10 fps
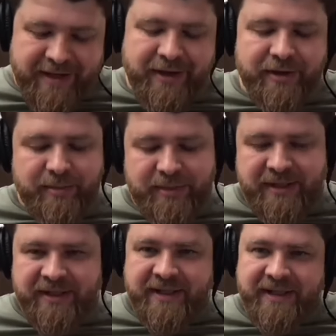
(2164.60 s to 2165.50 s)
economy,
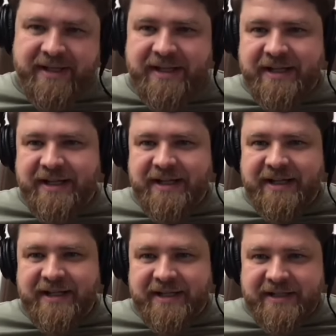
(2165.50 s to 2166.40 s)

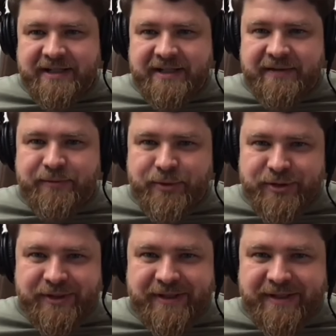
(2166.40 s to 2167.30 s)

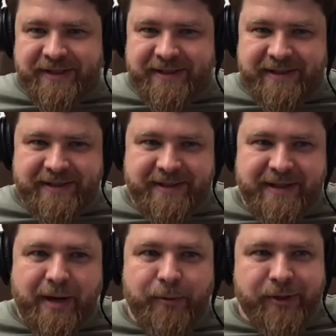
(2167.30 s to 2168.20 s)
unfortunately,
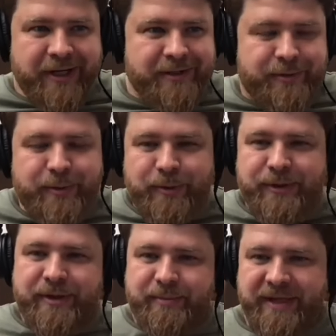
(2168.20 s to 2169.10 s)
our country will
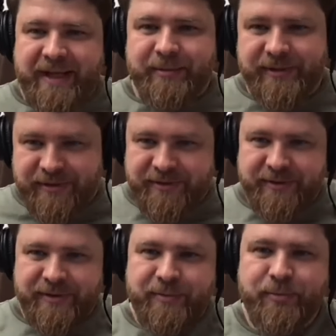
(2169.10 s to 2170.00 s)
not be able to
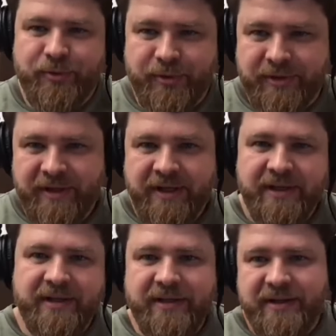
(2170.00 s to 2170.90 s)
support
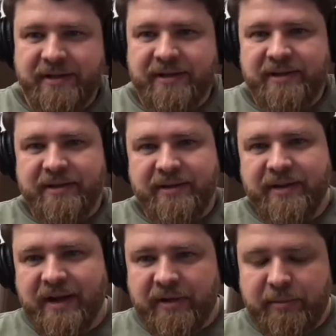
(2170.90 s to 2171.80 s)
the
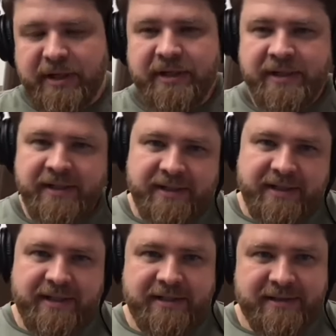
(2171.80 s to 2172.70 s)
army,
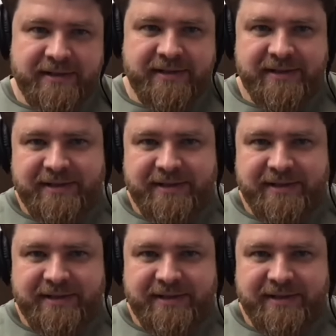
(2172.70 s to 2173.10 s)
and